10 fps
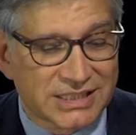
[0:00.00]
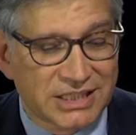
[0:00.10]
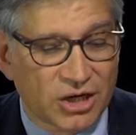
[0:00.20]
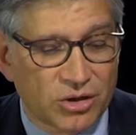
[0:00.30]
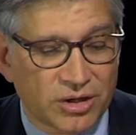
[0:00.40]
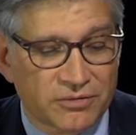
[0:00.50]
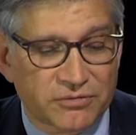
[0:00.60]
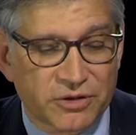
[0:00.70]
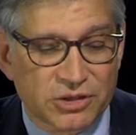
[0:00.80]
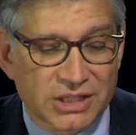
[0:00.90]
CEO of the
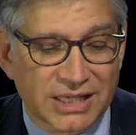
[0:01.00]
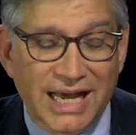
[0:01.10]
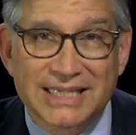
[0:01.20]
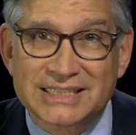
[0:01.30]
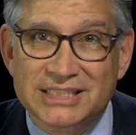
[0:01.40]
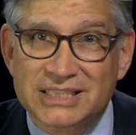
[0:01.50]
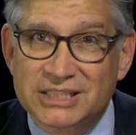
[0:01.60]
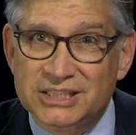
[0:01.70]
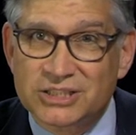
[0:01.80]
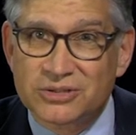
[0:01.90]
First Alaskans
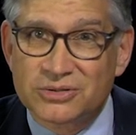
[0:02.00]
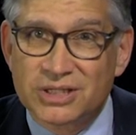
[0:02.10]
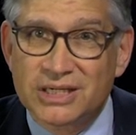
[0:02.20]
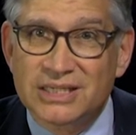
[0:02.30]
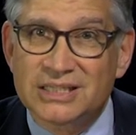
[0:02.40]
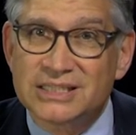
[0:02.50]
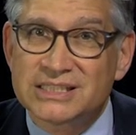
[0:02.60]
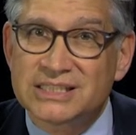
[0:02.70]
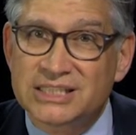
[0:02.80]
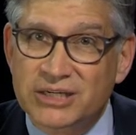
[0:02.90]
Institute.
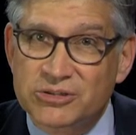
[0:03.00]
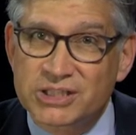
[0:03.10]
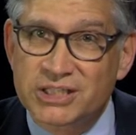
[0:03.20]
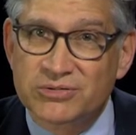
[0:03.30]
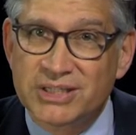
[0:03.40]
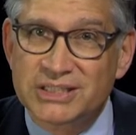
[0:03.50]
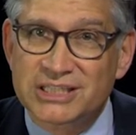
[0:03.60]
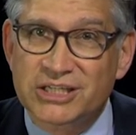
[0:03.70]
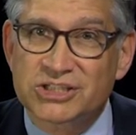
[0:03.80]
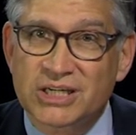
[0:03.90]
Liz has generously agreed to
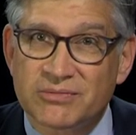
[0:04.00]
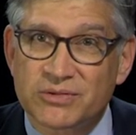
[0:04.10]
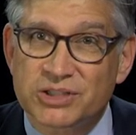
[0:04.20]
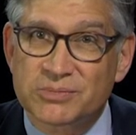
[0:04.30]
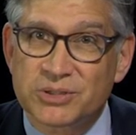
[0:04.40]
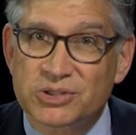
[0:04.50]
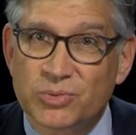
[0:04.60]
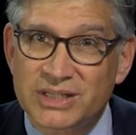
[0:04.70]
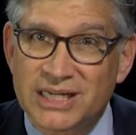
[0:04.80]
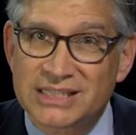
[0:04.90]
share some of her experience
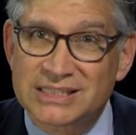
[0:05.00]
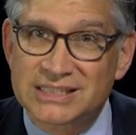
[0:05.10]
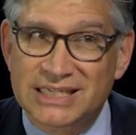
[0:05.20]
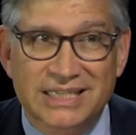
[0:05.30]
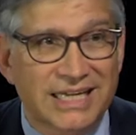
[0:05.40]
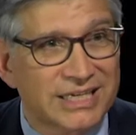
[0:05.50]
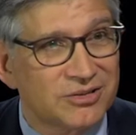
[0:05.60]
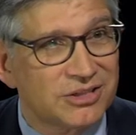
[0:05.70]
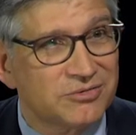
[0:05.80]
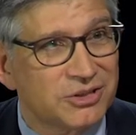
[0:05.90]
with us. I'd like to thank
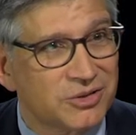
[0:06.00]
you, Liz, for